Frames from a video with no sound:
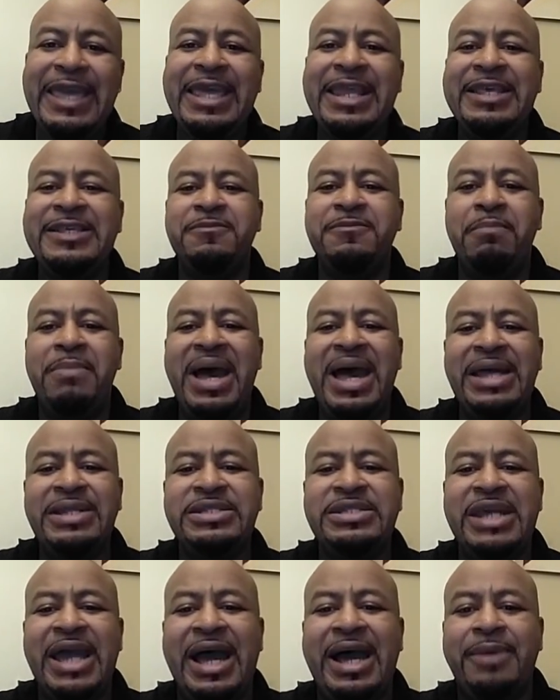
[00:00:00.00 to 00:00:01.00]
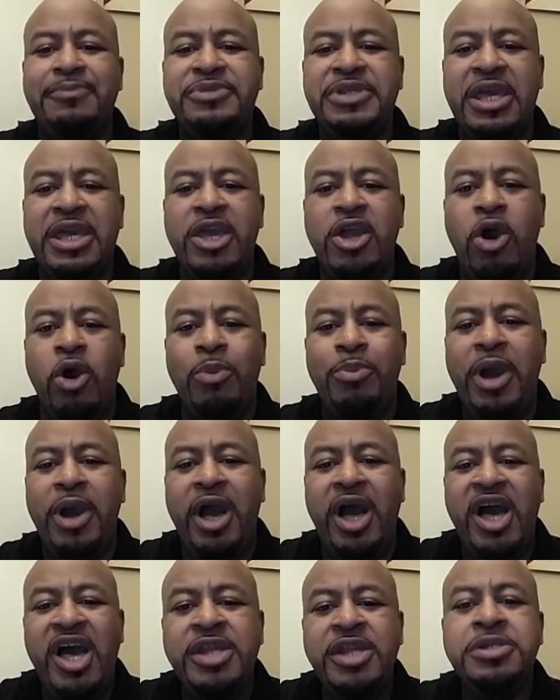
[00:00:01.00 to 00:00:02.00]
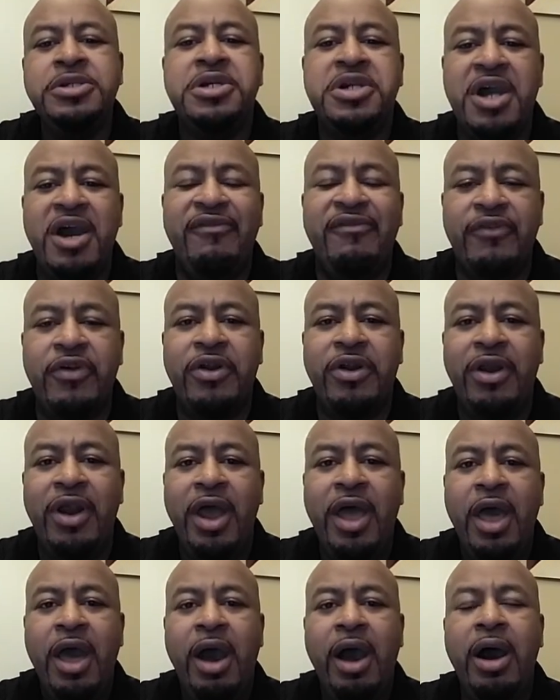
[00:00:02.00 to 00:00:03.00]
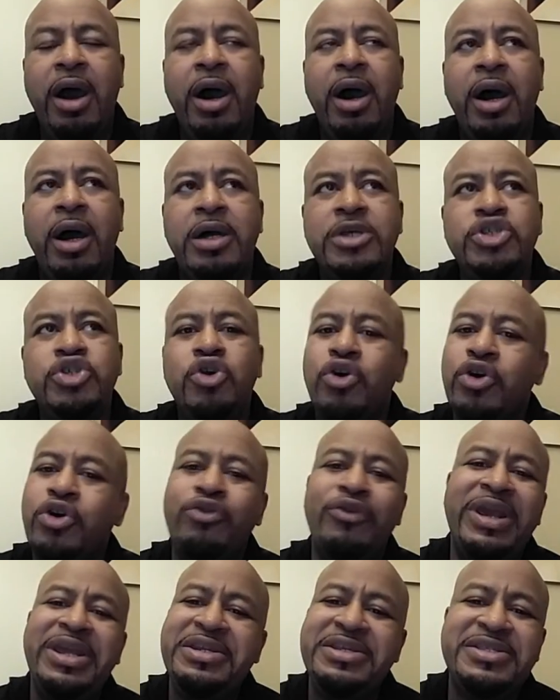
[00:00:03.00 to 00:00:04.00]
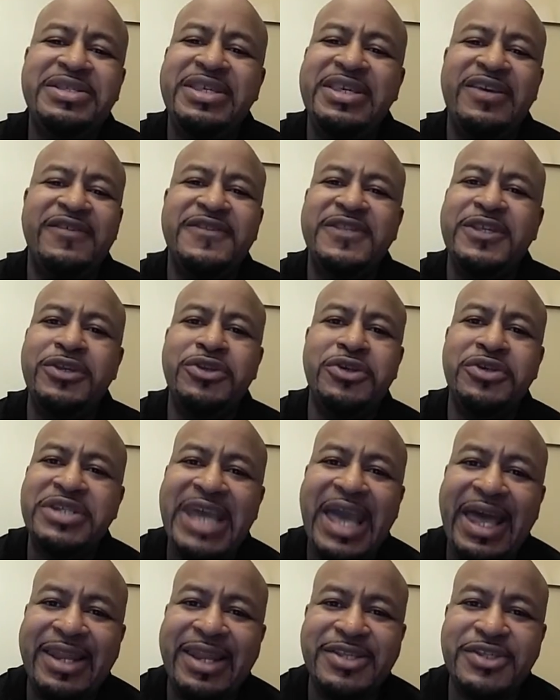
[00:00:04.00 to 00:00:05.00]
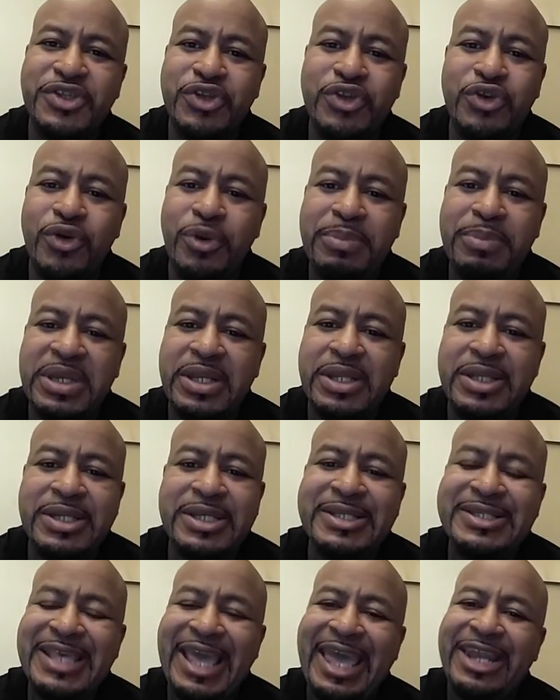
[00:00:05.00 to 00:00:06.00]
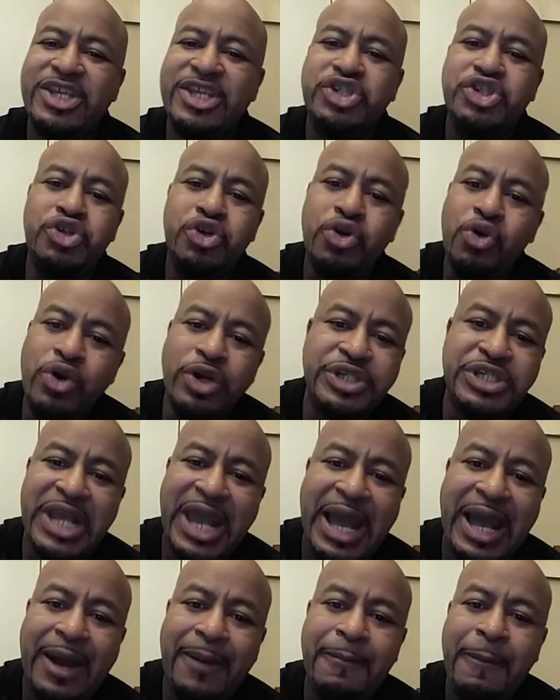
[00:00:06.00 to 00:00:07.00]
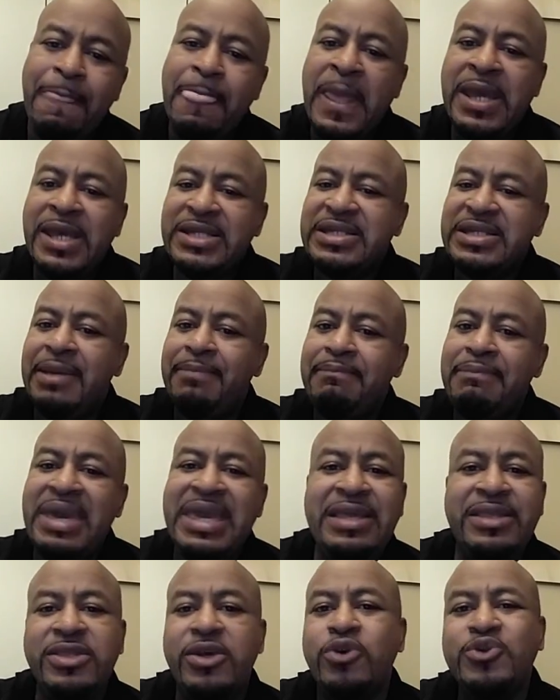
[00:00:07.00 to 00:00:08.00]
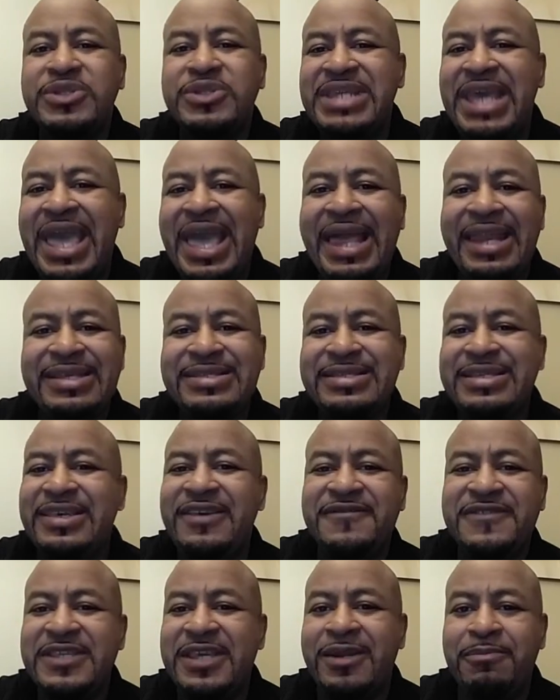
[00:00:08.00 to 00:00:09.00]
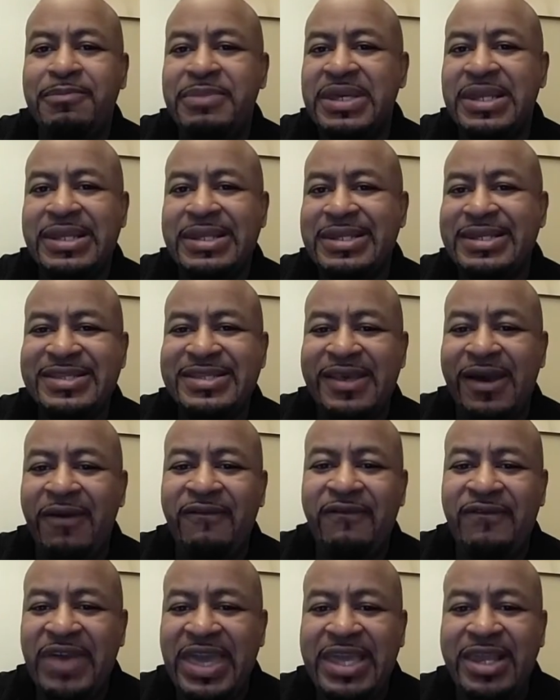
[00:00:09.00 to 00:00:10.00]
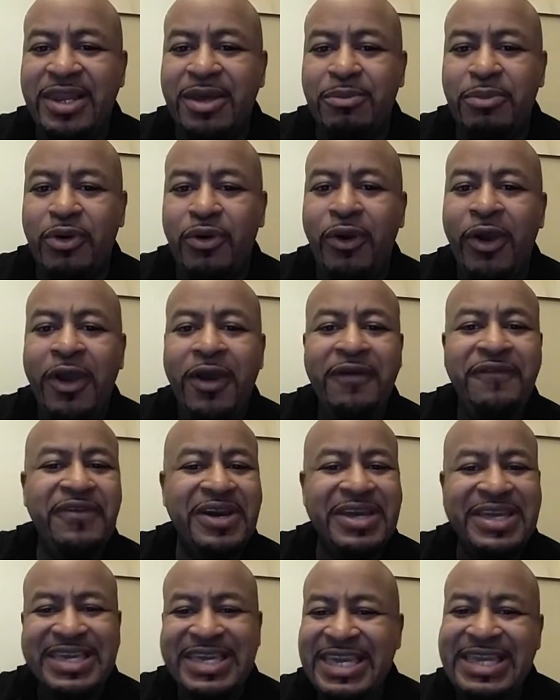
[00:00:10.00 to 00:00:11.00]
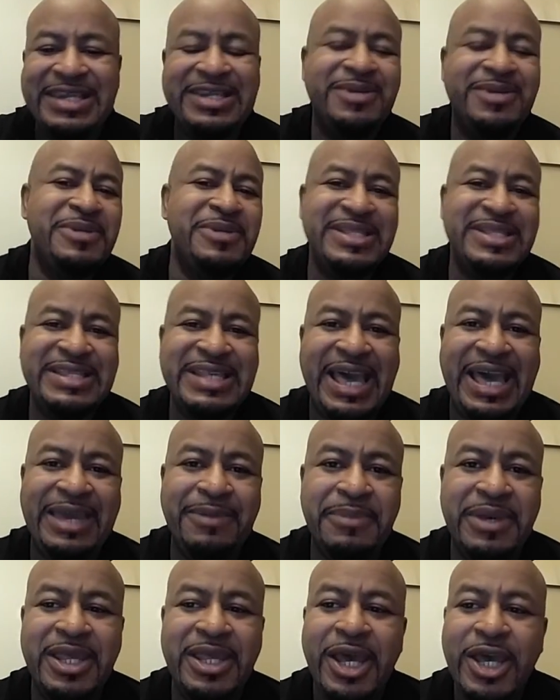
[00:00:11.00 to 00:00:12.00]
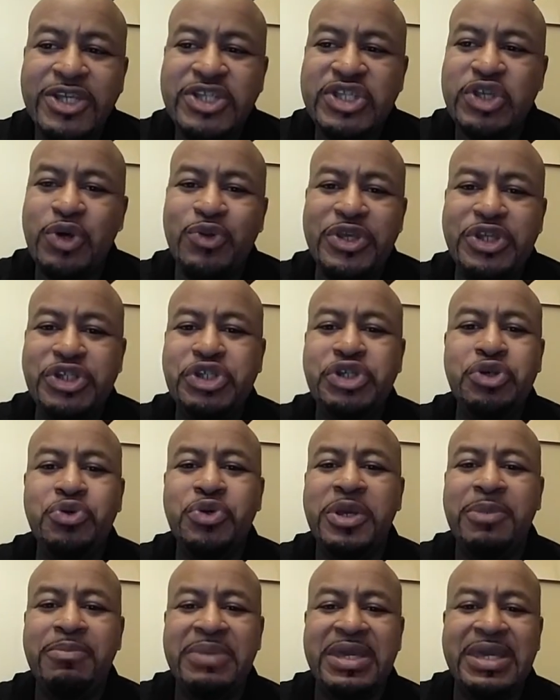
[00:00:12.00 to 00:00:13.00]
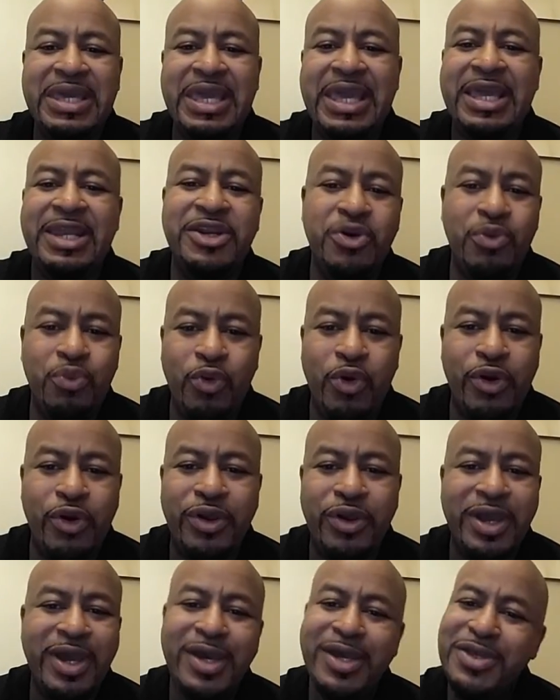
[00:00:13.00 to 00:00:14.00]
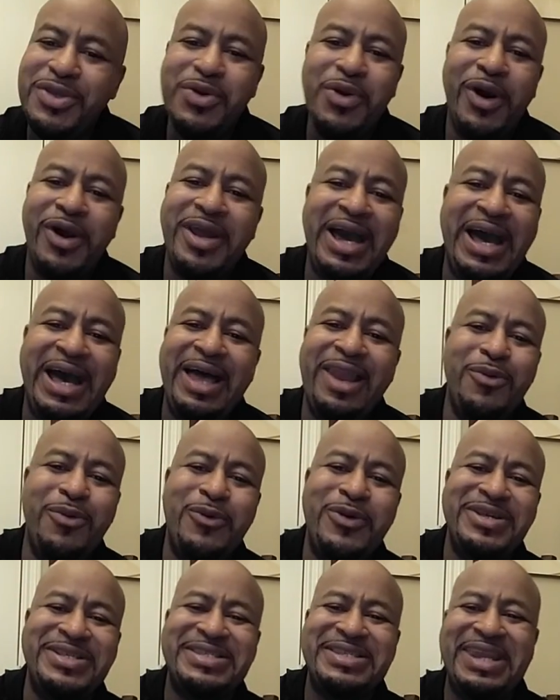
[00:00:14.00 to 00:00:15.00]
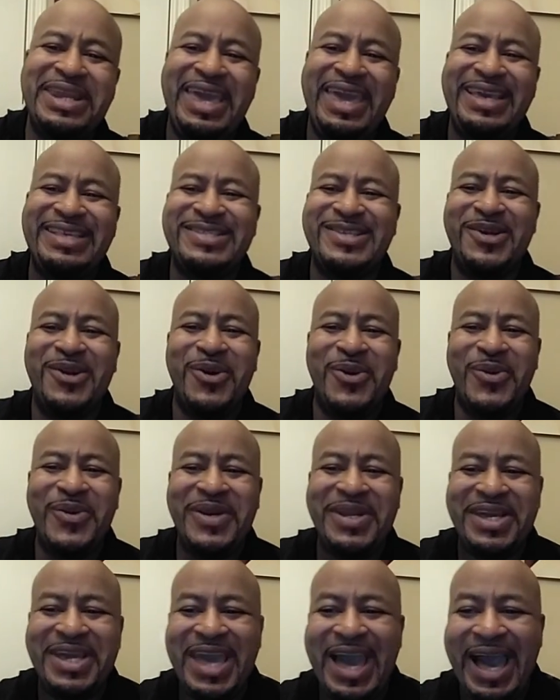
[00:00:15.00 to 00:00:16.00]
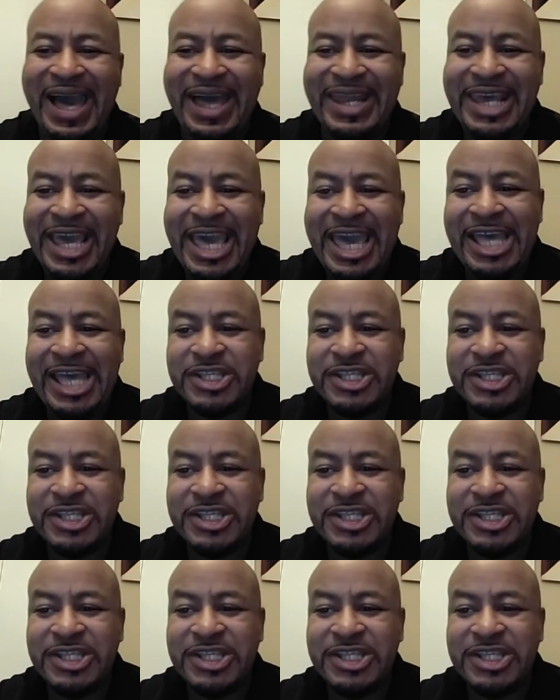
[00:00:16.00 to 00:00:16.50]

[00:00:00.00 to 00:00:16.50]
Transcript: It is my job to help uncover uh, your greatest gifts and your talents and your abilities, and it's your job to make those talents, gifts, and abilities available for kingdom assignment so that you can begin to work. You ought to holler what's next. Glory to God.